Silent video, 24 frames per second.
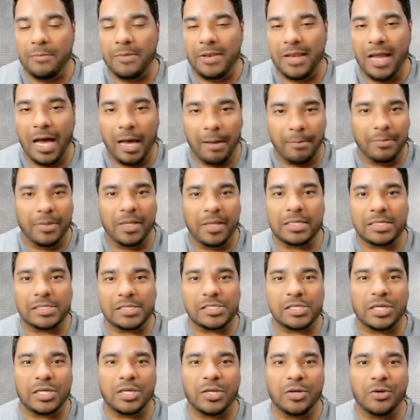not being a
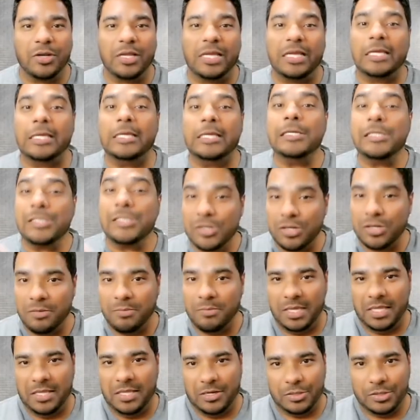security, he's going to
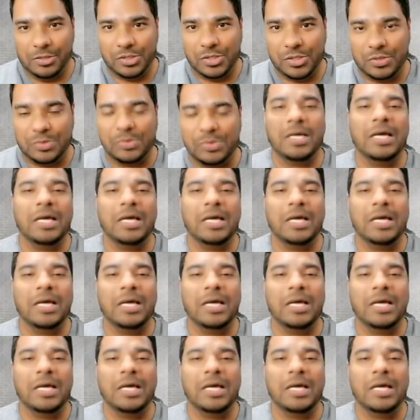be there too.